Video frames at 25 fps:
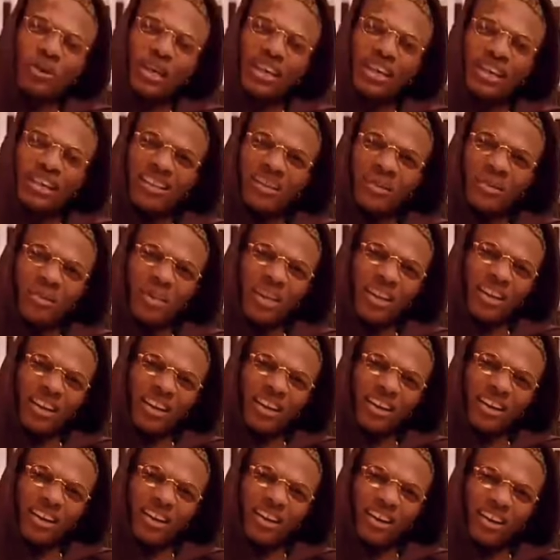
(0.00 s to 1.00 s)
being in the
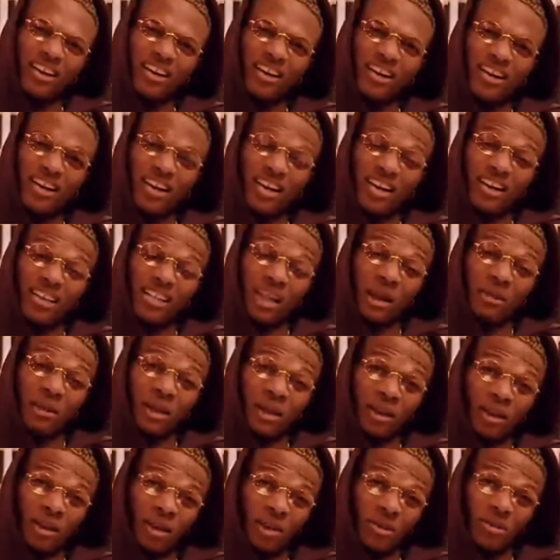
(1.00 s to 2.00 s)
media because I
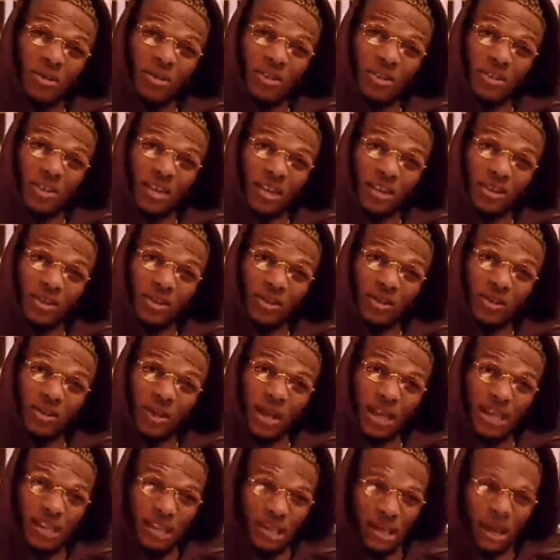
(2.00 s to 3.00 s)
made a lot of mistakes
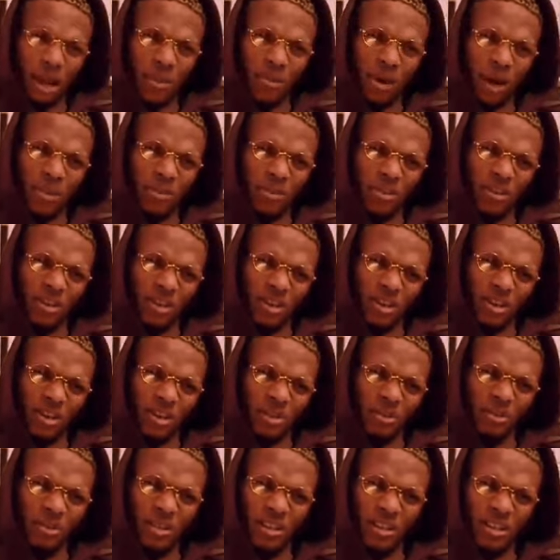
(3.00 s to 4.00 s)
too. I said I probably say a
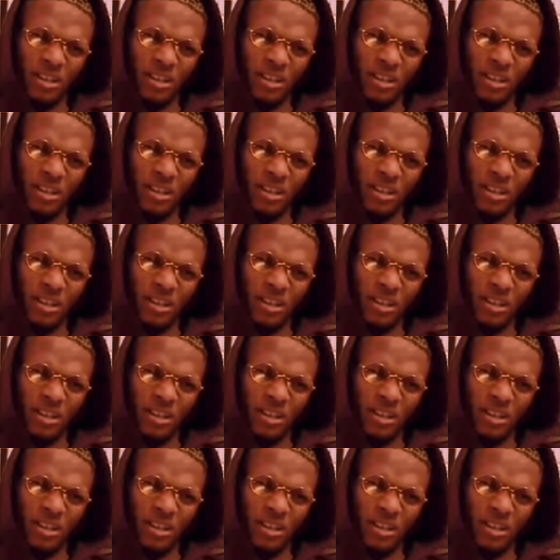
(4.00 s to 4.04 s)
couple